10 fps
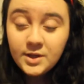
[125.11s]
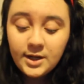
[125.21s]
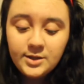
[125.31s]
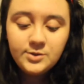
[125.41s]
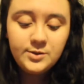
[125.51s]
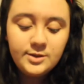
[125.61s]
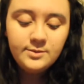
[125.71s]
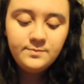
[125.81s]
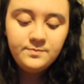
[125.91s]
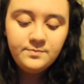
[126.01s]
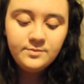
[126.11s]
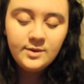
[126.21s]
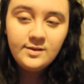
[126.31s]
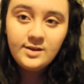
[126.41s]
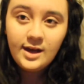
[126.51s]
contour
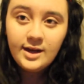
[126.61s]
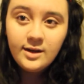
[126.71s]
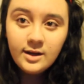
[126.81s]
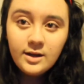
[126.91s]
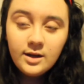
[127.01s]
side